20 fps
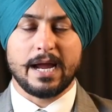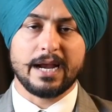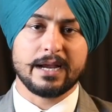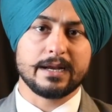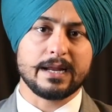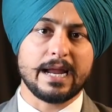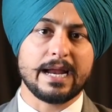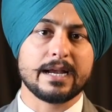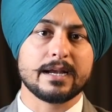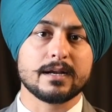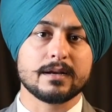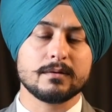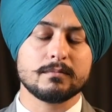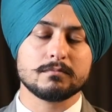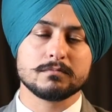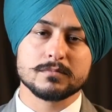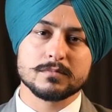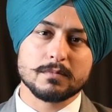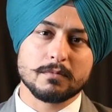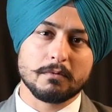and
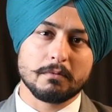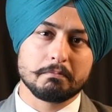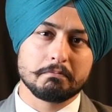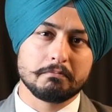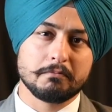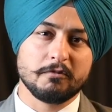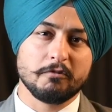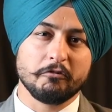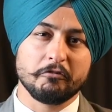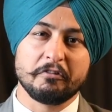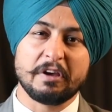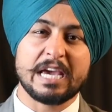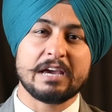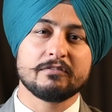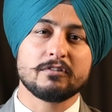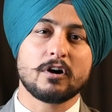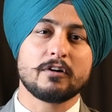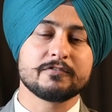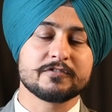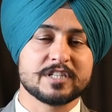
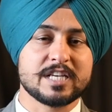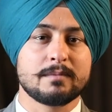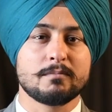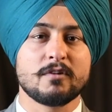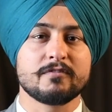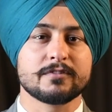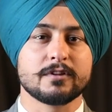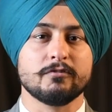wave off some of